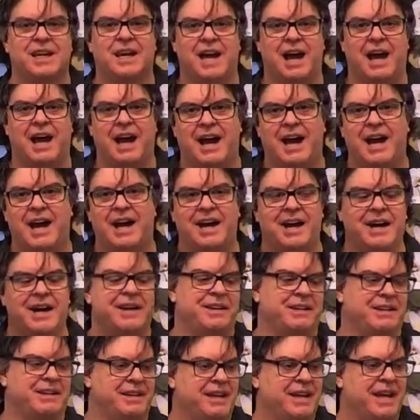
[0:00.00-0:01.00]

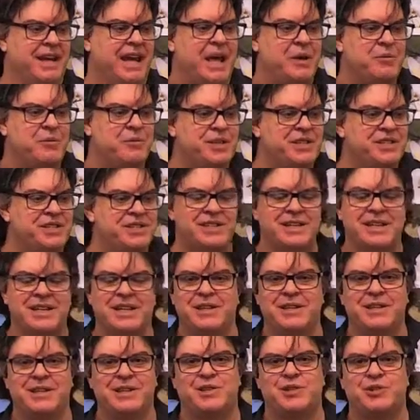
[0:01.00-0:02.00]
heart. And we see
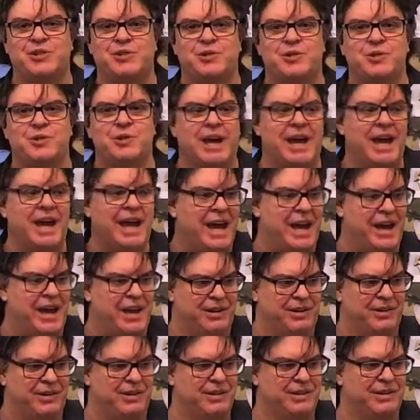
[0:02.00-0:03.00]
this
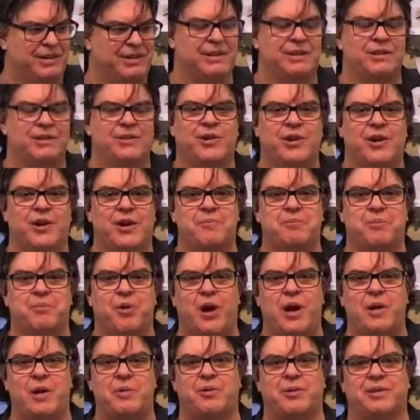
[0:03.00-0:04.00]
throughout the entire
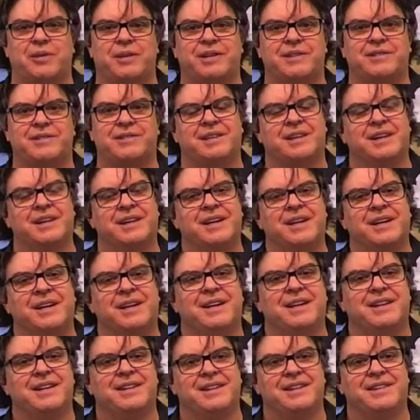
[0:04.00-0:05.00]
Bible,
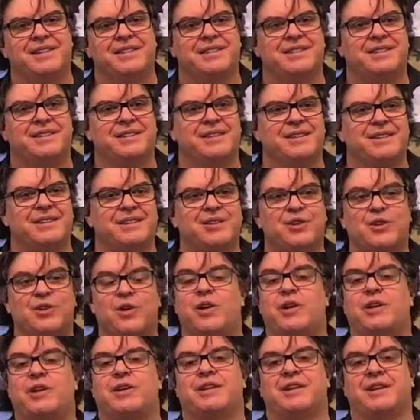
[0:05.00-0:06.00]
this
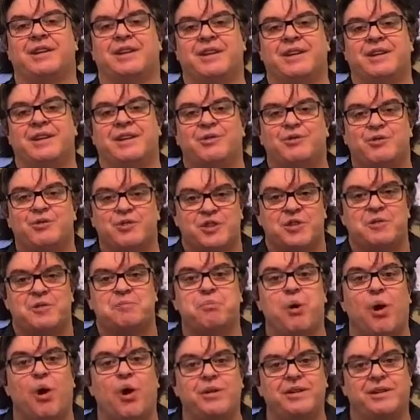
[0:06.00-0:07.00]
God
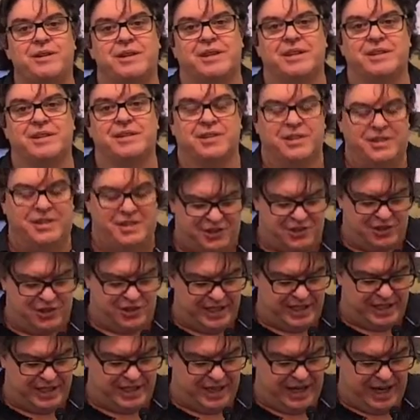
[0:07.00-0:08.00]
responding to the
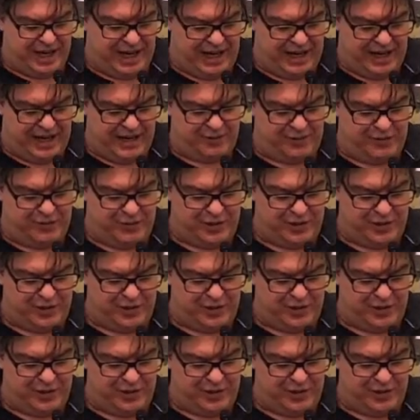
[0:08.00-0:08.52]
seeking heart. For